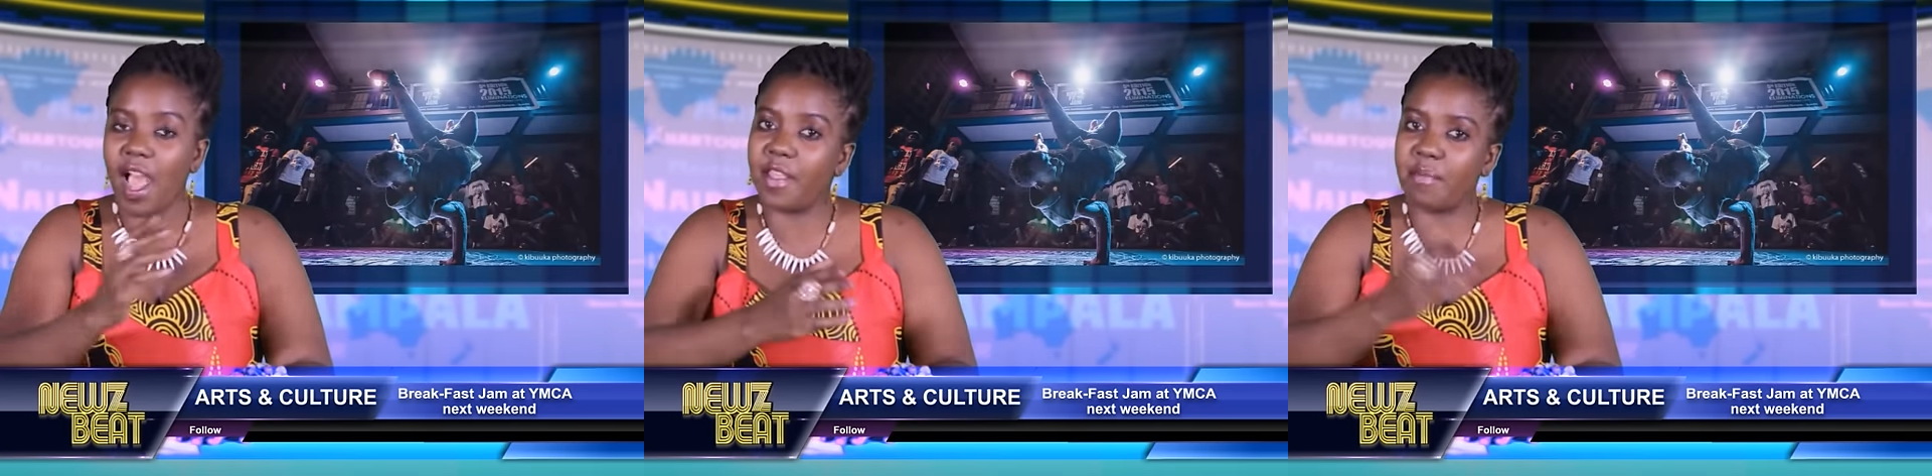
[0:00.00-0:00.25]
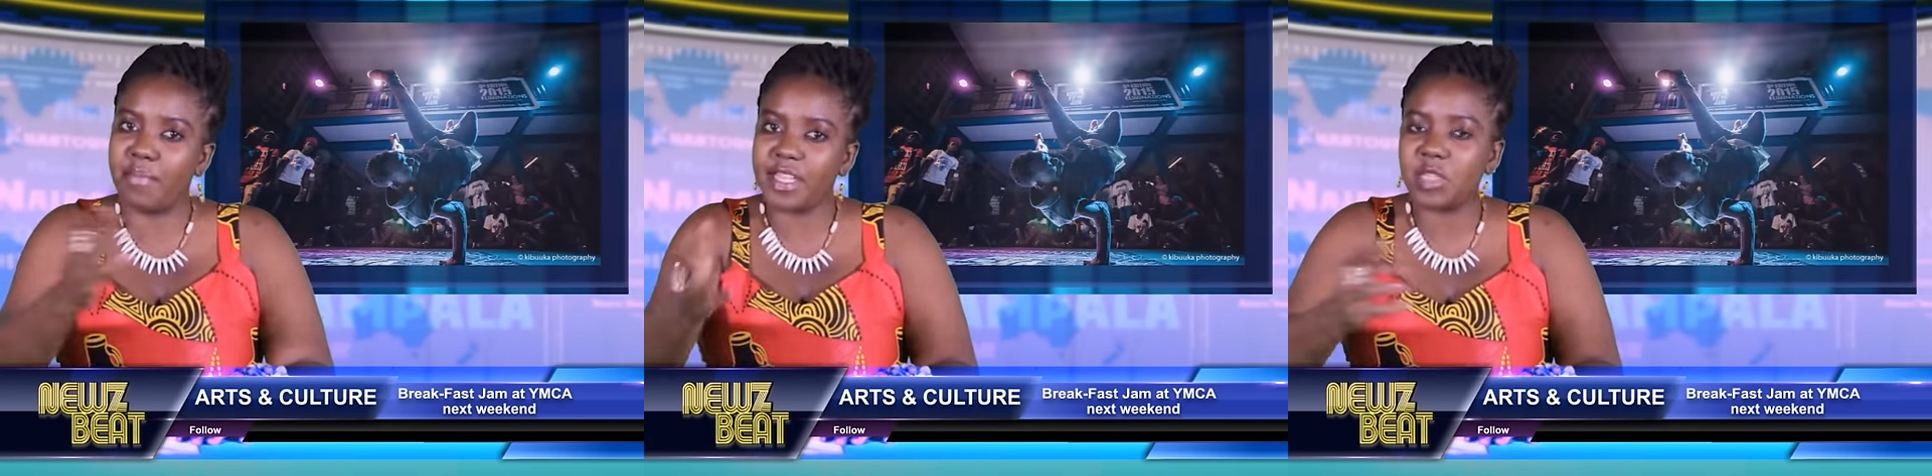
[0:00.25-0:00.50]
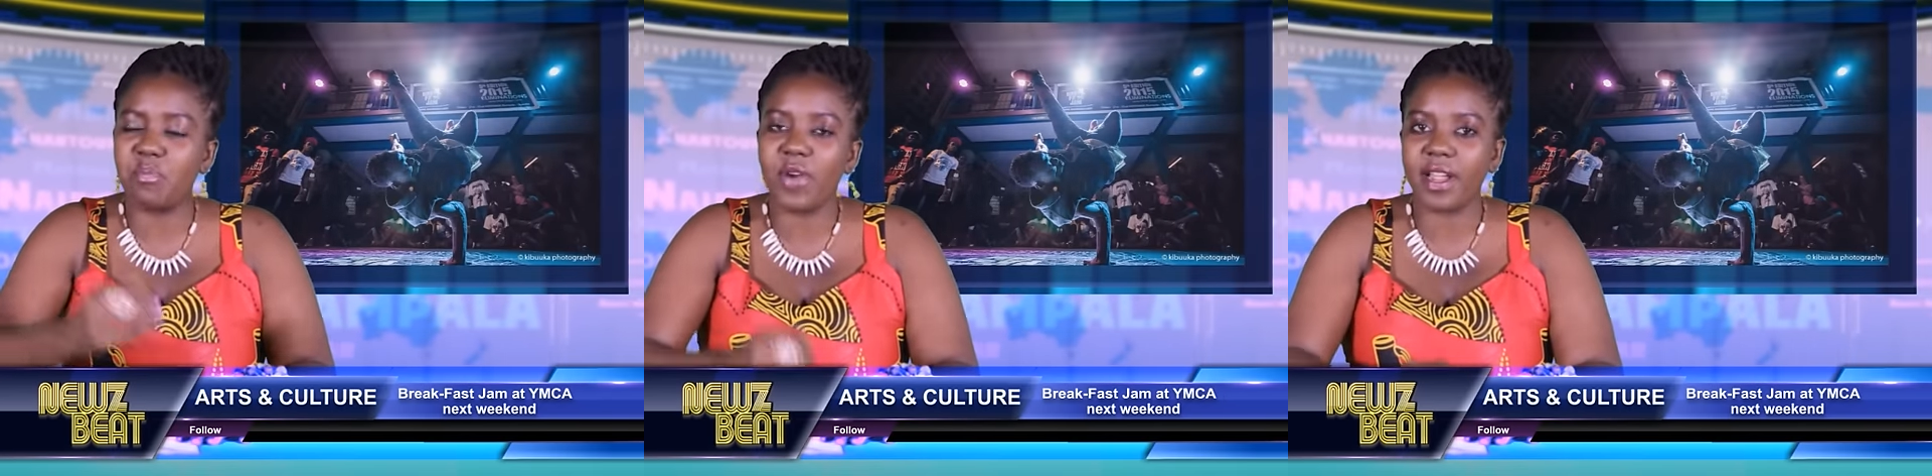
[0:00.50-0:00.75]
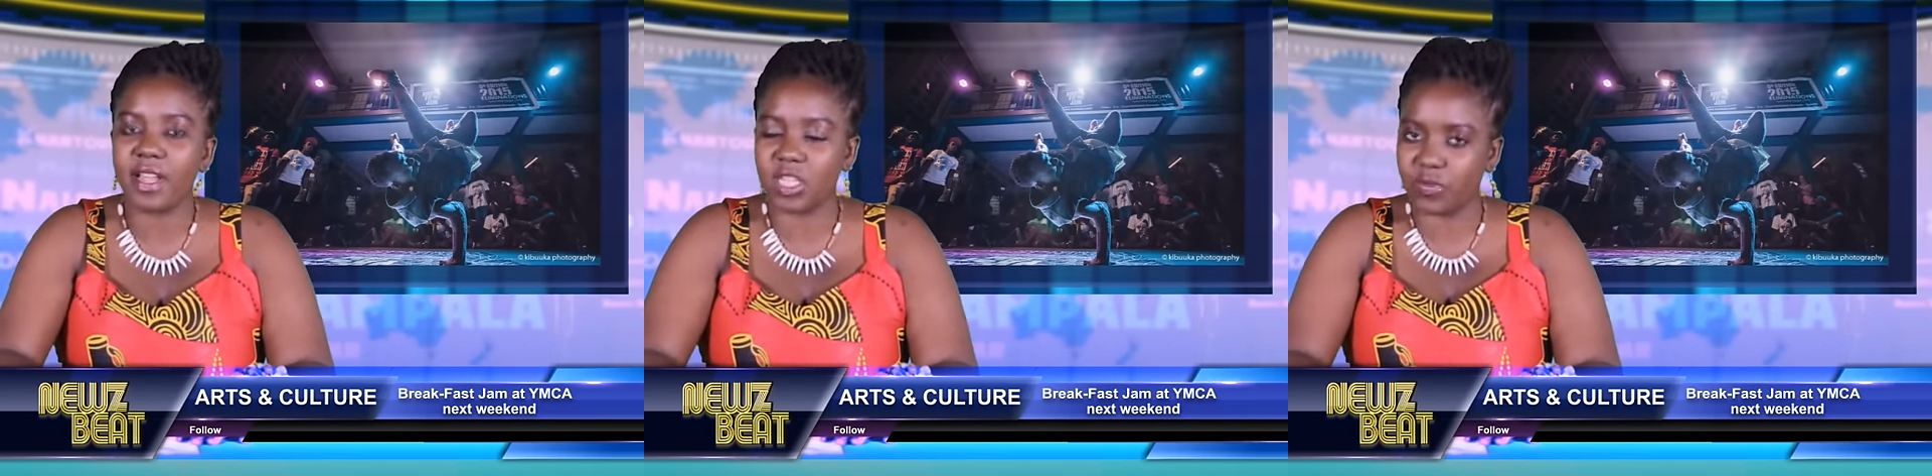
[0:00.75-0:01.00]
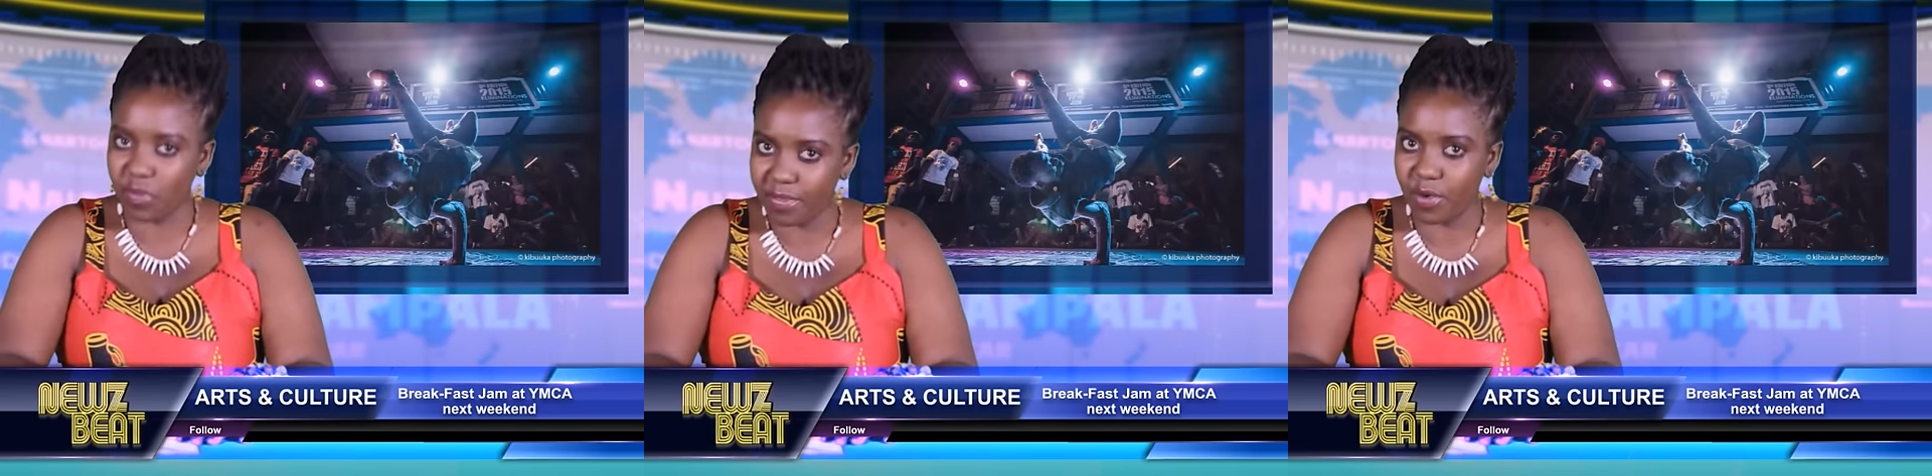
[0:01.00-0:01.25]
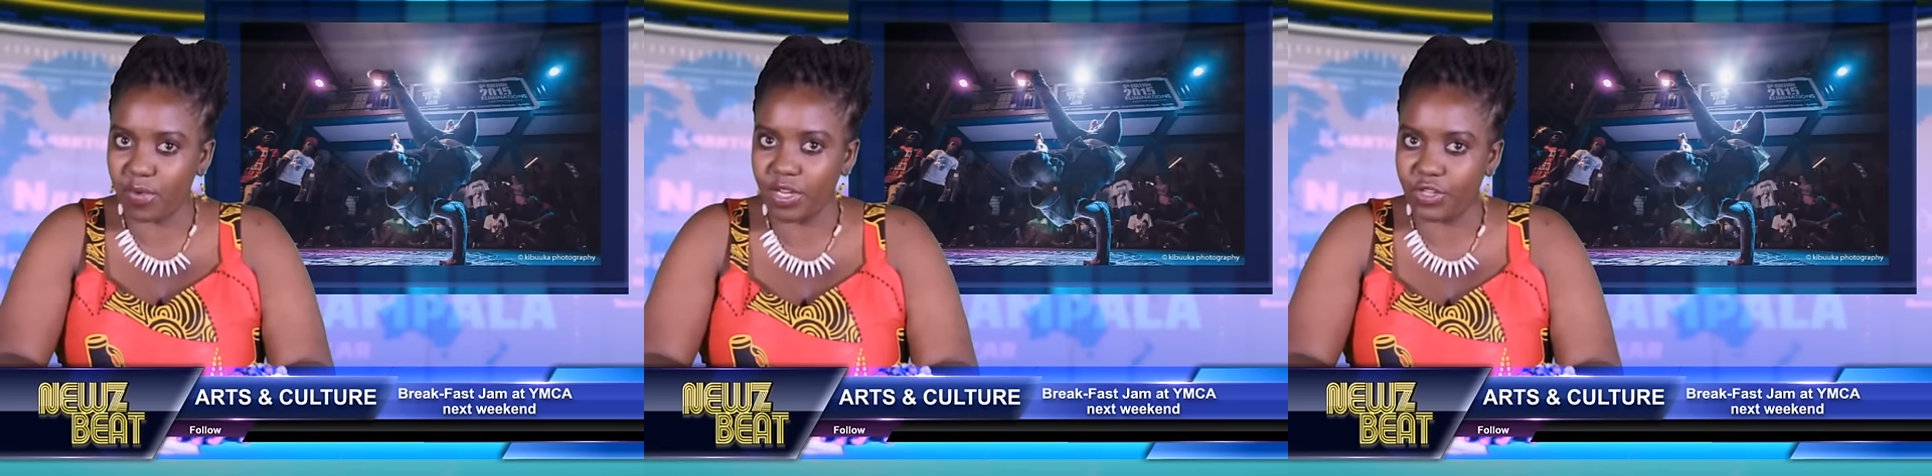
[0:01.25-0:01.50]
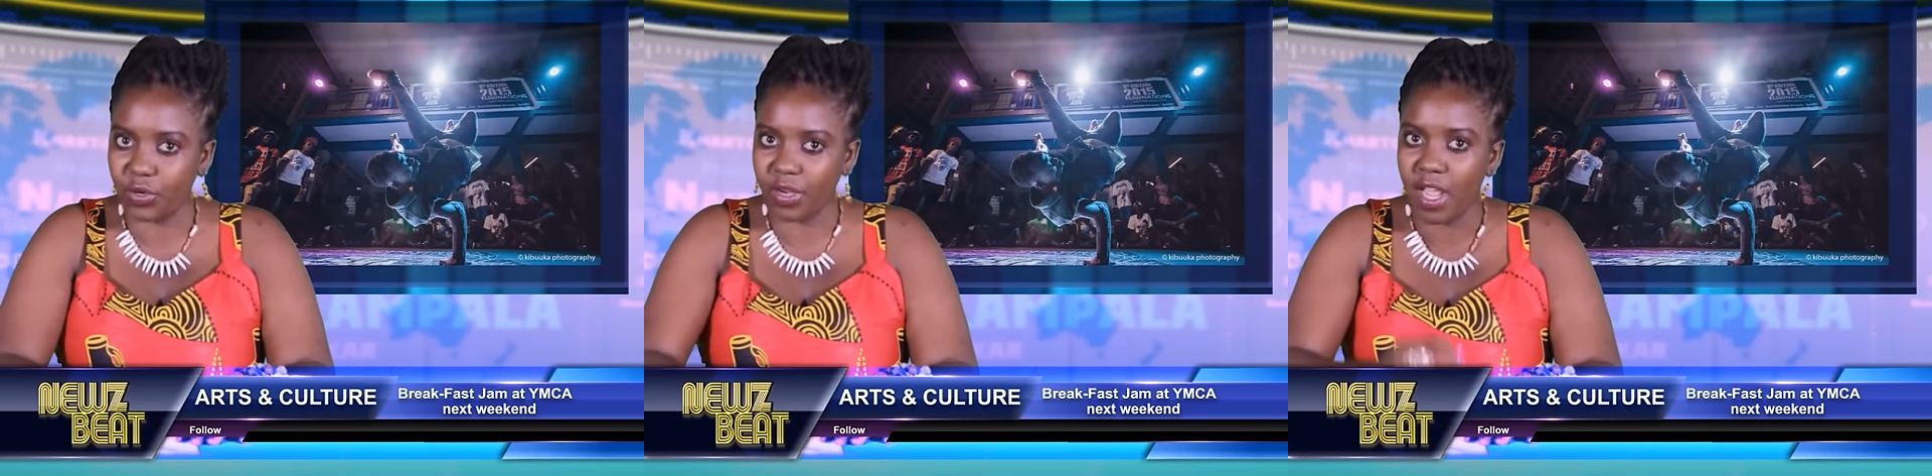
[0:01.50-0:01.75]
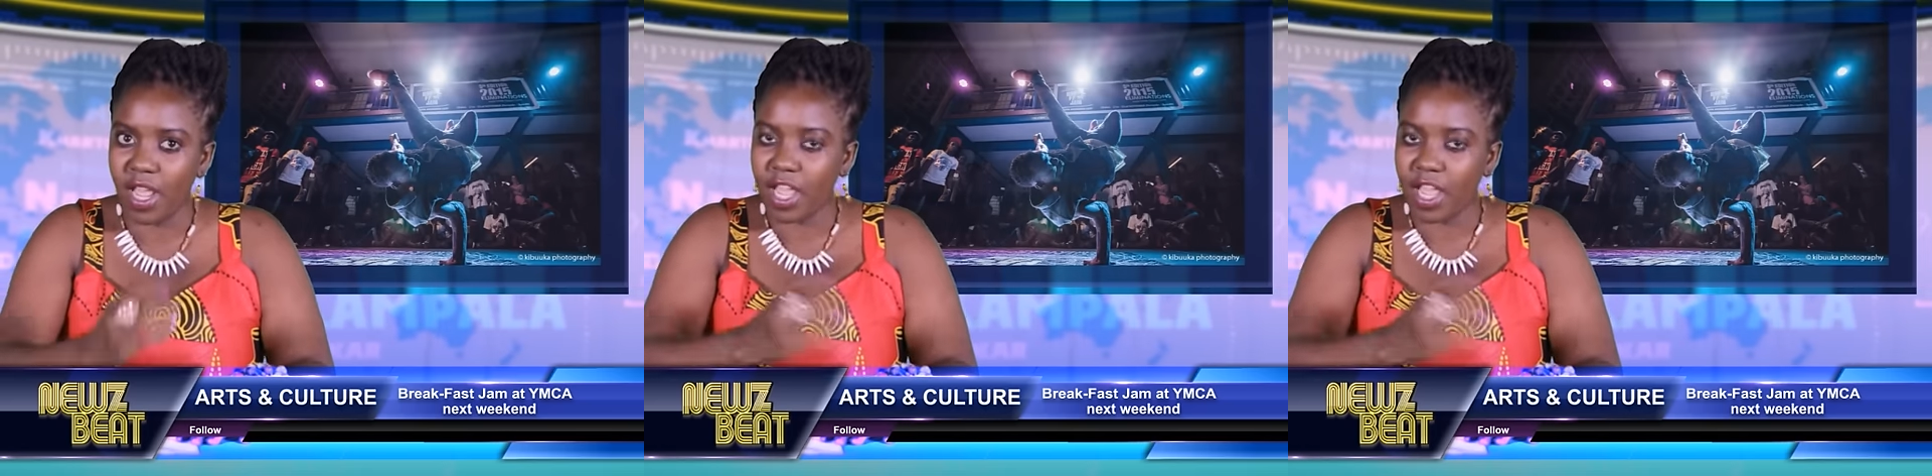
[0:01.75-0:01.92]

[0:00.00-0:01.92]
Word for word: and the best breakers from the region,